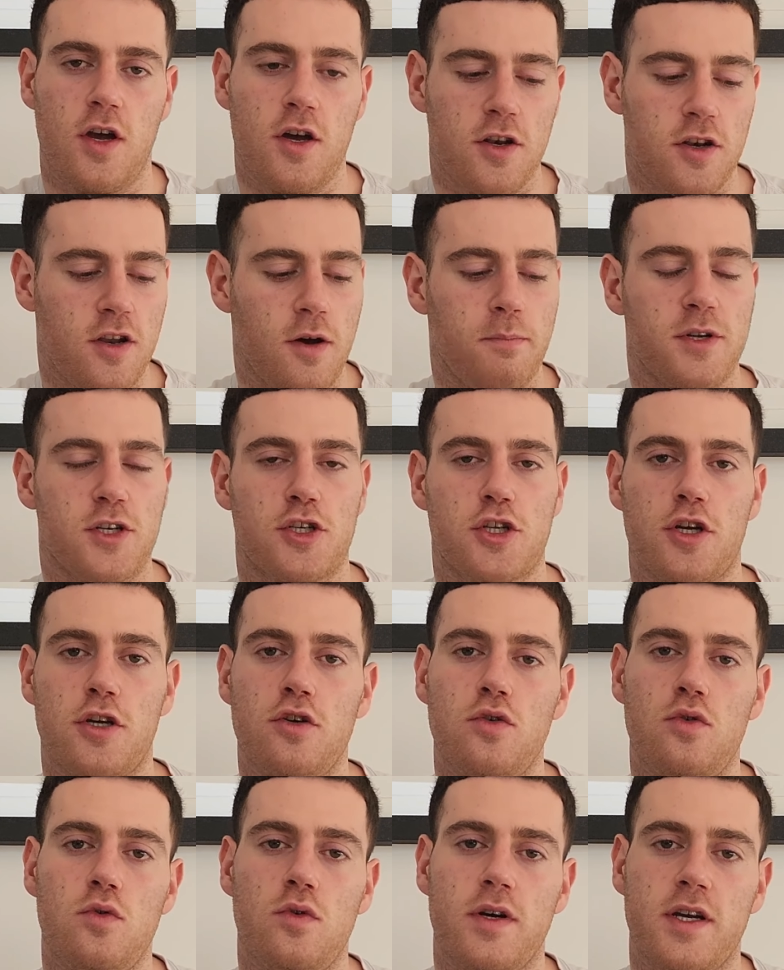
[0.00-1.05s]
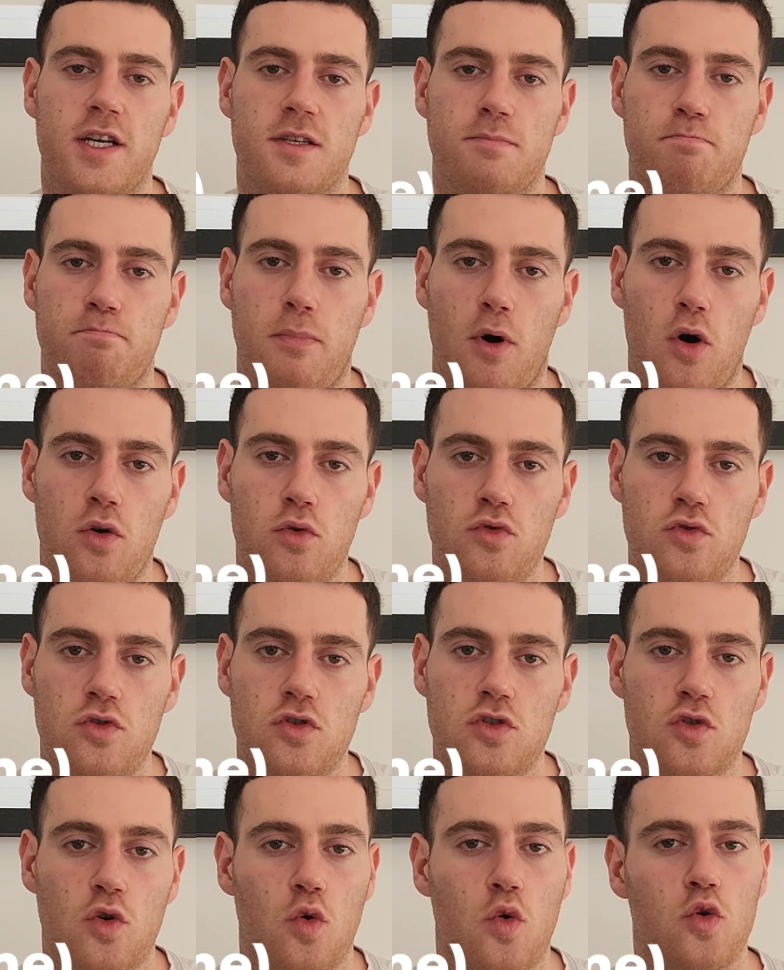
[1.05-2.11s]
Number two is
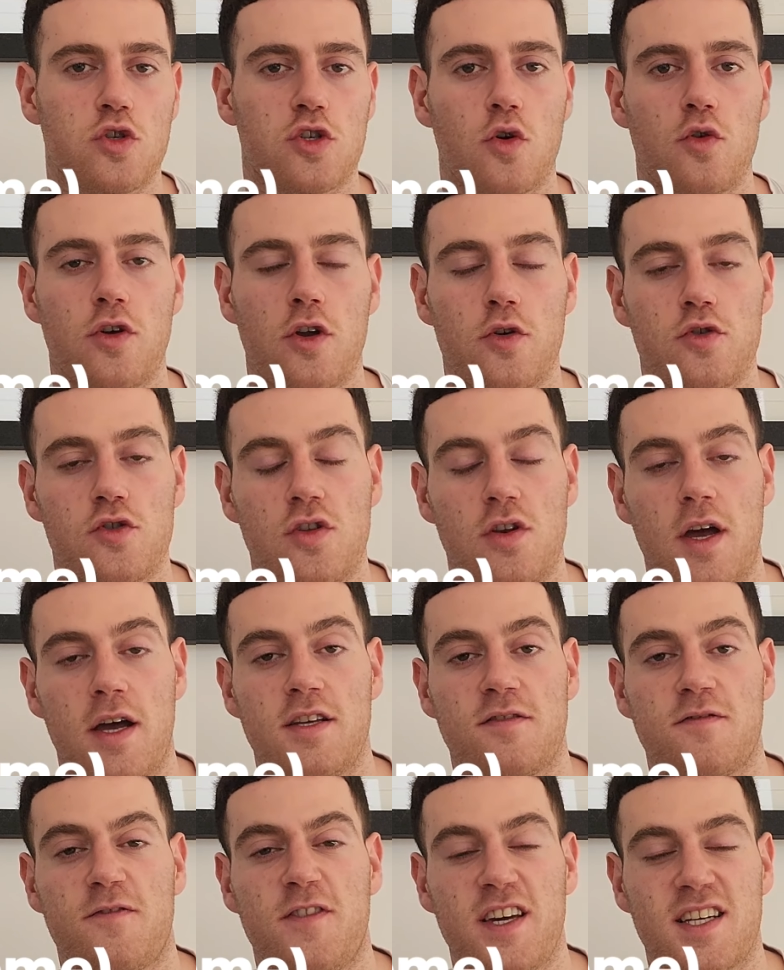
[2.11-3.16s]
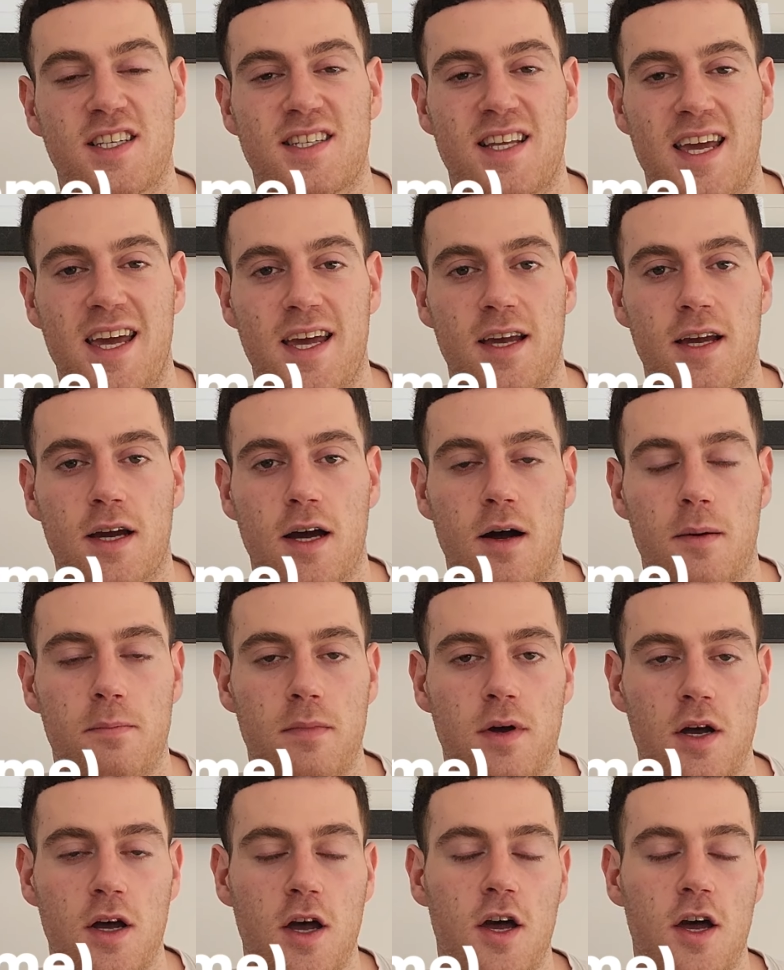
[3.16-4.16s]
bonds, also known as fixed income.